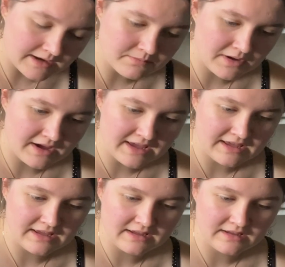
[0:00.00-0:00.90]

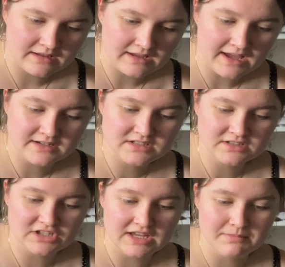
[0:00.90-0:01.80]
buying,
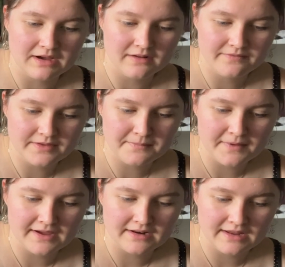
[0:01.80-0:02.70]
and cheaper than
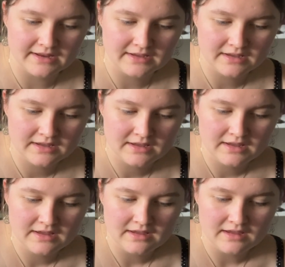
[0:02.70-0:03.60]
buying like
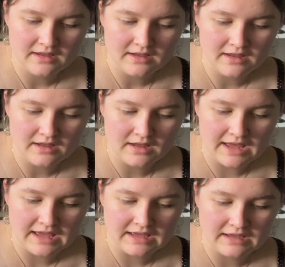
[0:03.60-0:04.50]

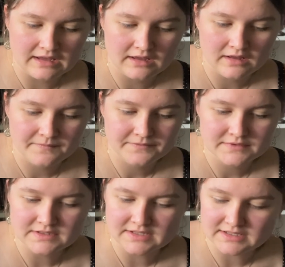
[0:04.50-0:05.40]
a
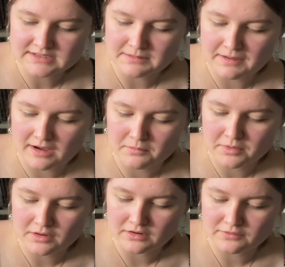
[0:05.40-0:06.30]
£60
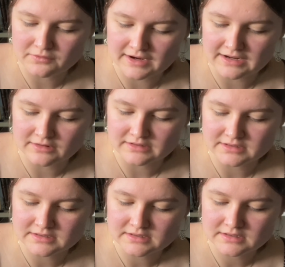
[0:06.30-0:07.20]
bottle of fragrance.